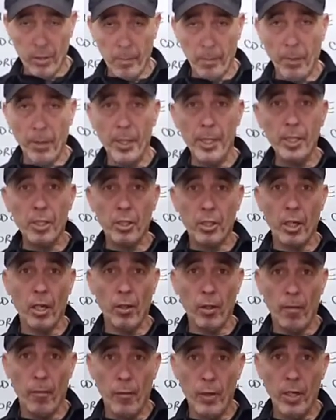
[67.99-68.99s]
Please share
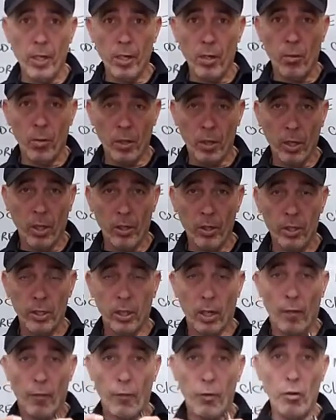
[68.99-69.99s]
the video with others
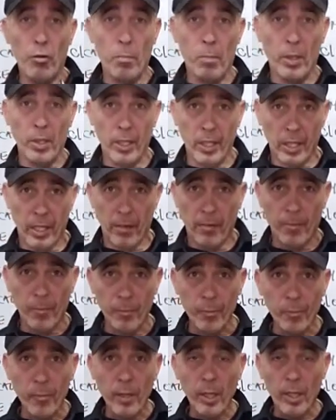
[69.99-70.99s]
if you believe
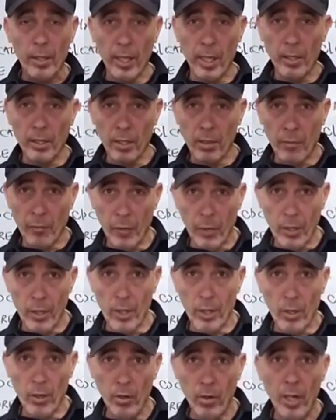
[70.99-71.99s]
that this
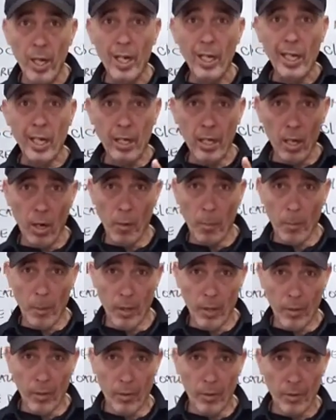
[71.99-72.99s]
video can help
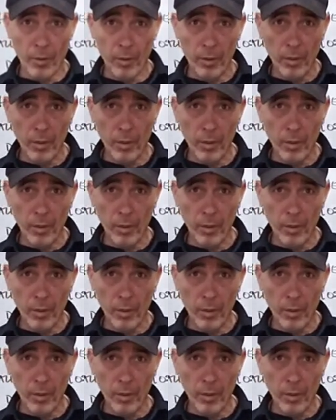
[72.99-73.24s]
others.